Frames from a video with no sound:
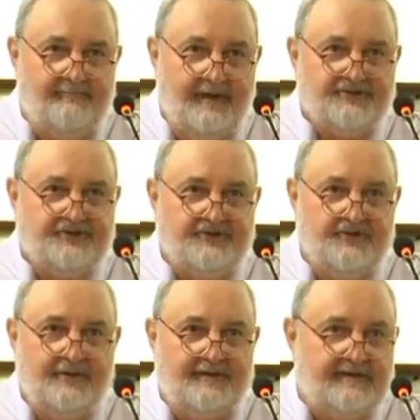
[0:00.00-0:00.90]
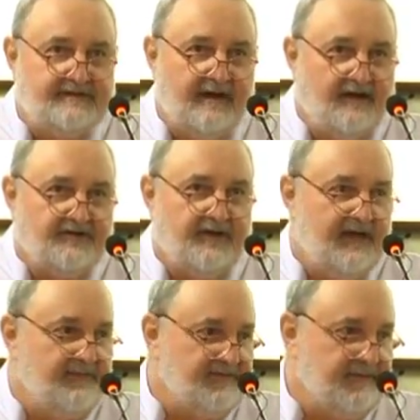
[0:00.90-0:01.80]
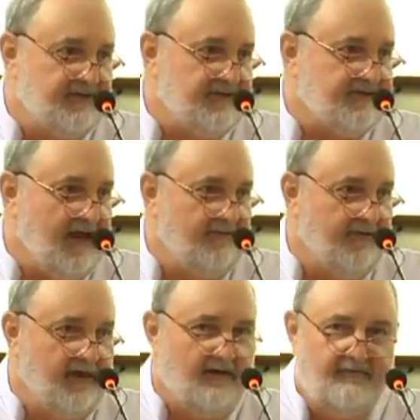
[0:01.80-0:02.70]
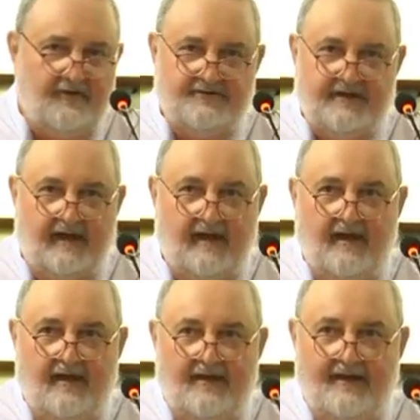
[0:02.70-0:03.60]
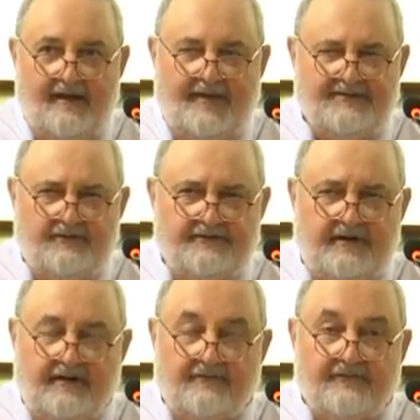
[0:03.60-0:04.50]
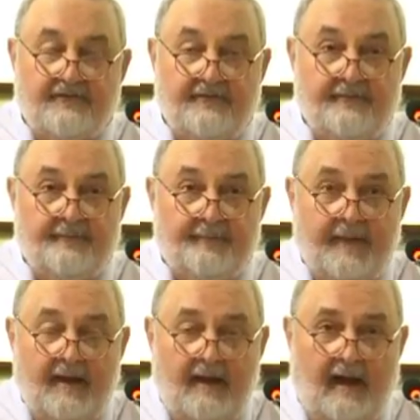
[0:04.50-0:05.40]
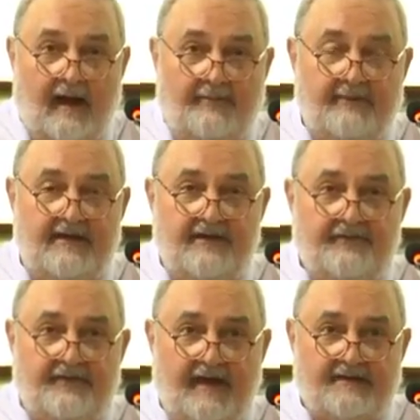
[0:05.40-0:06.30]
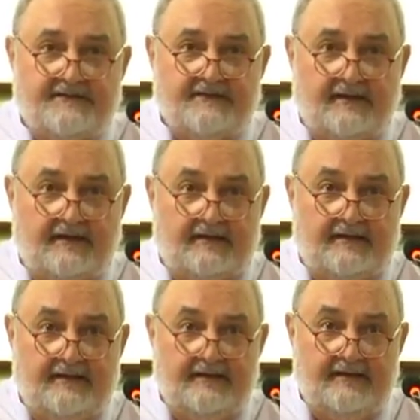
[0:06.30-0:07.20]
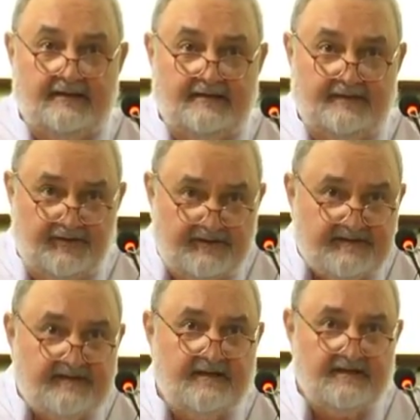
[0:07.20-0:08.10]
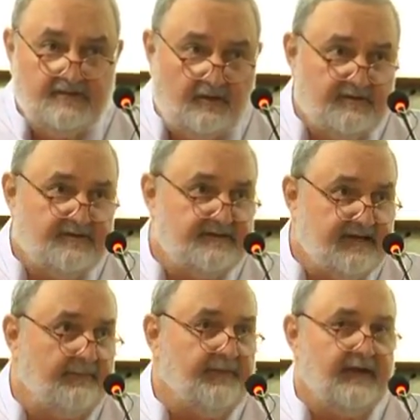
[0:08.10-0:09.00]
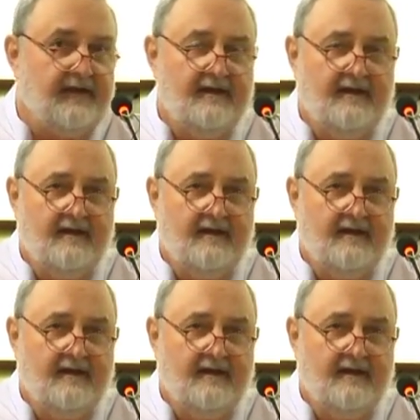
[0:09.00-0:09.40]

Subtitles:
much to do in these larger games. We just stand there voting. That's not enough. I believe that this is also something.